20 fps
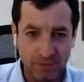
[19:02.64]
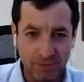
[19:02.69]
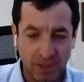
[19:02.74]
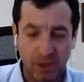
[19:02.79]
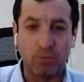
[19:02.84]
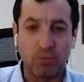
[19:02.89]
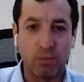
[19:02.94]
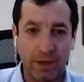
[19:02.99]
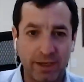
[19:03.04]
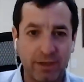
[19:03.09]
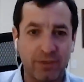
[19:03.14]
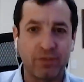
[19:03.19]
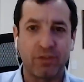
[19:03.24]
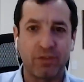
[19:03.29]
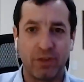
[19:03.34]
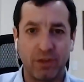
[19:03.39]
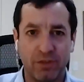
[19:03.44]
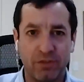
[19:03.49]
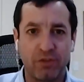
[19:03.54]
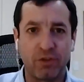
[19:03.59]
you know raise
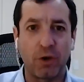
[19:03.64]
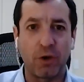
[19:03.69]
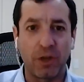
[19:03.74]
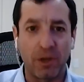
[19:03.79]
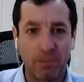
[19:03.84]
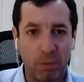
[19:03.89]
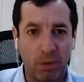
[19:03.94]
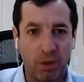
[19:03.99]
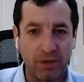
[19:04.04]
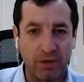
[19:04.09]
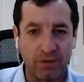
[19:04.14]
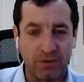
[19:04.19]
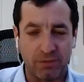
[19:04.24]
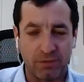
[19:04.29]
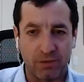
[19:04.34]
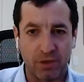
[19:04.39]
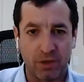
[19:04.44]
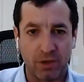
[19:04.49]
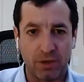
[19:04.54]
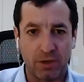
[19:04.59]
the starting price
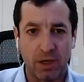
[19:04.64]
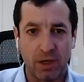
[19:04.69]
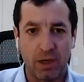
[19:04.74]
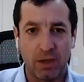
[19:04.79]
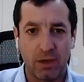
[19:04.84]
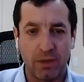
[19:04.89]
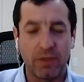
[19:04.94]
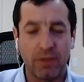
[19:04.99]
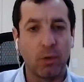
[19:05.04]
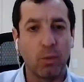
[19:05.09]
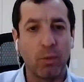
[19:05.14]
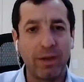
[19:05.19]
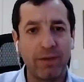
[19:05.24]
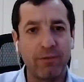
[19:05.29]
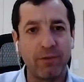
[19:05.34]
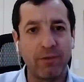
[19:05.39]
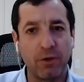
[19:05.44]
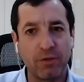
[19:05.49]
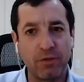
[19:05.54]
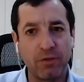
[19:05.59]
of their uh, their
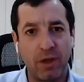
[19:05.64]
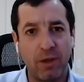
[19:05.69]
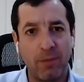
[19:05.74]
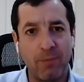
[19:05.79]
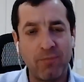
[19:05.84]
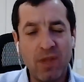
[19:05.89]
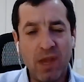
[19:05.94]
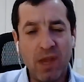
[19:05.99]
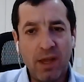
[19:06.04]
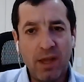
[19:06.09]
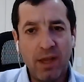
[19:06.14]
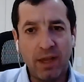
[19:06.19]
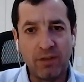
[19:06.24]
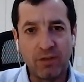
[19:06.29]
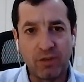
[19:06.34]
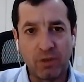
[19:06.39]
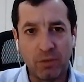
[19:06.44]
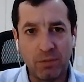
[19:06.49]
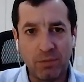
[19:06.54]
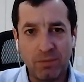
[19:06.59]
wafers. Um, and
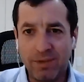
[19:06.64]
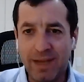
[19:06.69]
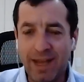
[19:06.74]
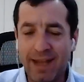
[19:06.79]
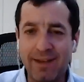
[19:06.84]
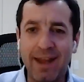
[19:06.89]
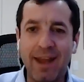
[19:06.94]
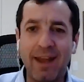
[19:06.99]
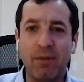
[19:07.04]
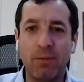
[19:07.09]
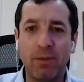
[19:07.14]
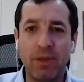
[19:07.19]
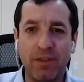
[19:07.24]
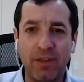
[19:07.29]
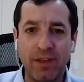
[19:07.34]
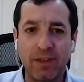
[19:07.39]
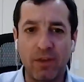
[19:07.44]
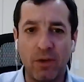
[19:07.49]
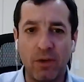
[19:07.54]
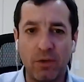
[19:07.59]
so net net, we
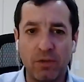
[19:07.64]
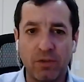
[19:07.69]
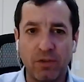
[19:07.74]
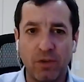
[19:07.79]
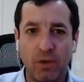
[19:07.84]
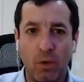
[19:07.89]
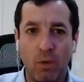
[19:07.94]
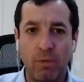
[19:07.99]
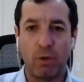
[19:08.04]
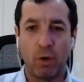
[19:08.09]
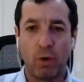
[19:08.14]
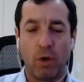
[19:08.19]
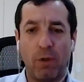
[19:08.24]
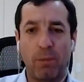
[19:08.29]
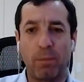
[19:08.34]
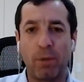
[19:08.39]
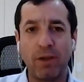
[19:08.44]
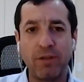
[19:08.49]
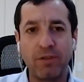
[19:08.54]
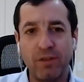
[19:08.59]
think those
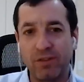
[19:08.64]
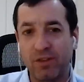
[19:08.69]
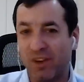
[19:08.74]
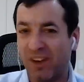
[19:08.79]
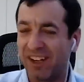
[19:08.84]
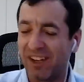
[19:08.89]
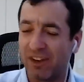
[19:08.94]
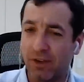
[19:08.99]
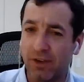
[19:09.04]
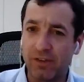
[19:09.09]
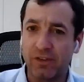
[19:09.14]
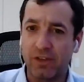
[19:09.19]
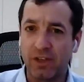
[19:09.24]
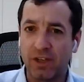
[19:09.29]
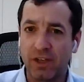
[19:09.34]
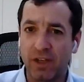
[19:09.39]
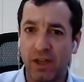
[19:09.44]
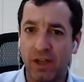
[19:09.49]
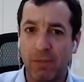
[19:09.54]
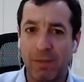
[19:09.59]
overall prices are
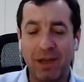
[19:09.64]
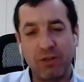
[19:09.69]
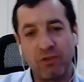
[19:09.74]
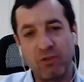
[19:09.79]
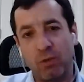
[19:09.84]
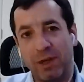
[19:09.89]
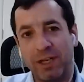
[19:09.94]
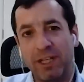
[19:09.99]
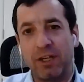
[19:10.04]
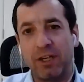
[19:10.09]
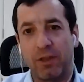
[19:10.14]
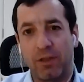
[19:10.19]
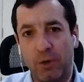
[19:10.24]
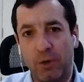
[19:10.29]
increasing about 20 to